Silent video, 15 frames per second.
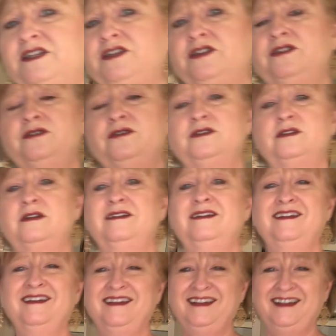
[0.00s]
use
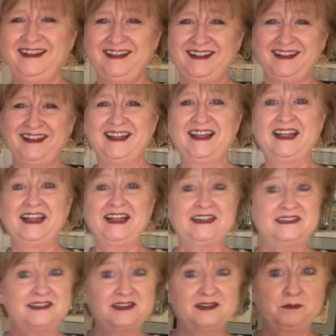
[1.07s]

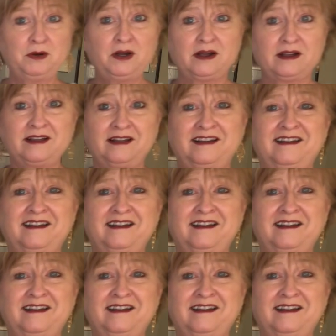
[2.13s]
is this book.